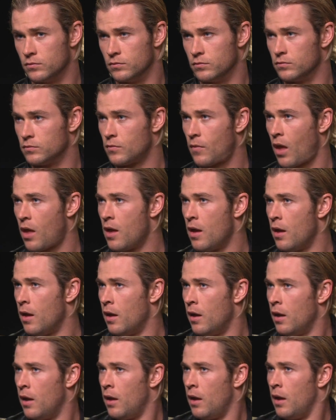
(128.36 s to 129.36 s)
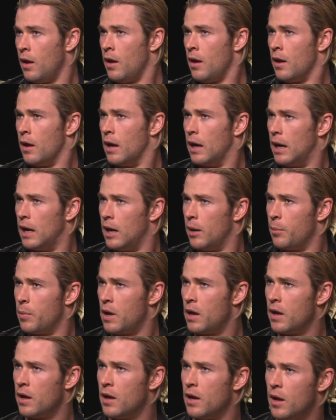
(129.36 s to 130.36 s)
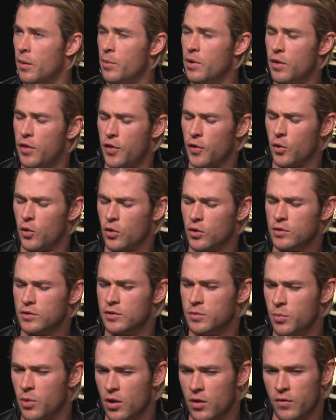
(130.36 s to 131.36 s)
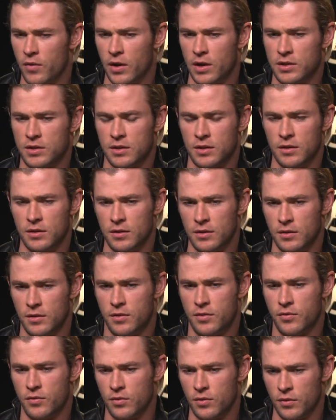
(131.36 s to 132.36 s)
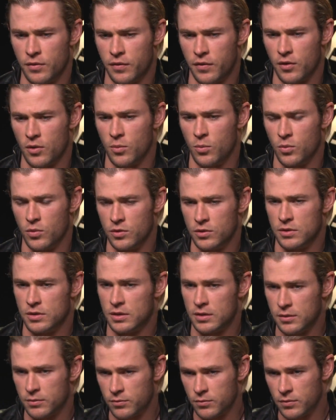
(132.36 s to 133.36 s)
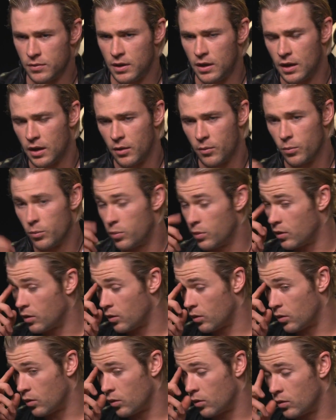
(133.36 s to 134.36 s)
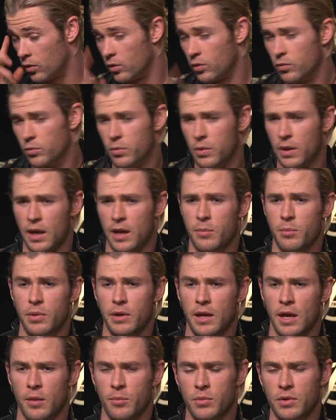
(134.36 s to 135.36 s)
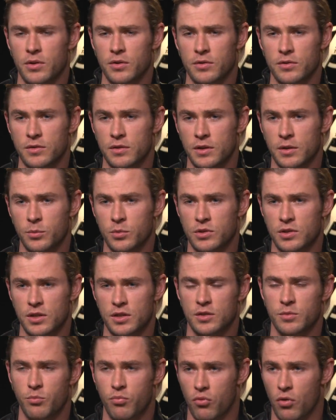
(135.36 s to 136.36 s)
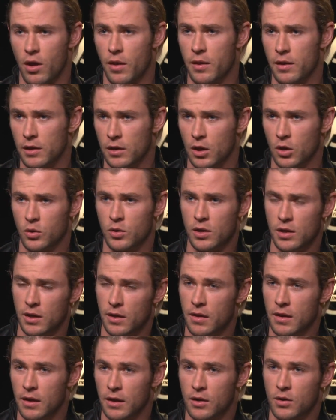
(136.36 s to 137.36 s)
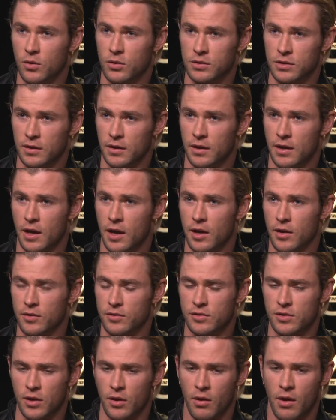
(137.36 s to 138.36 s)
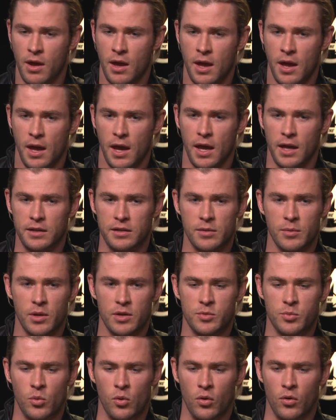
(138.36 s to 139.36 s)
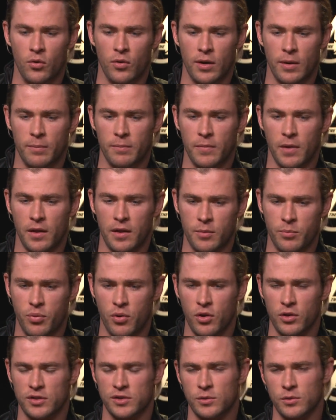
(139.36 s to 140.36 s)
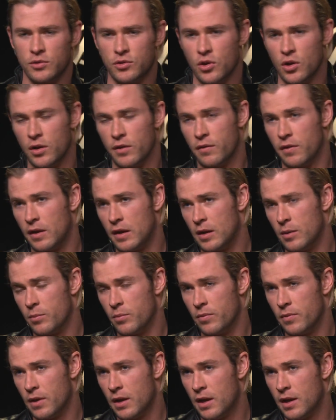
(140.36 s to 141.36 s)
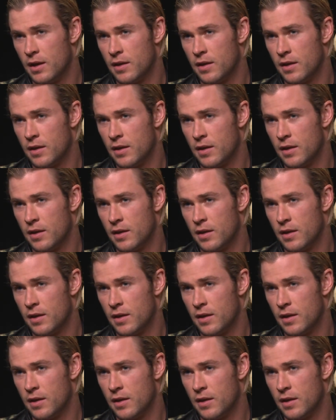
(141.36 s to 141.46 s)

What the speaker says: Mm. I mean, Thor's motivation through the film was, you know, all had begun because it was his brother, Loki, in there causing the chaos. So it's a much more, I think, personal journey for him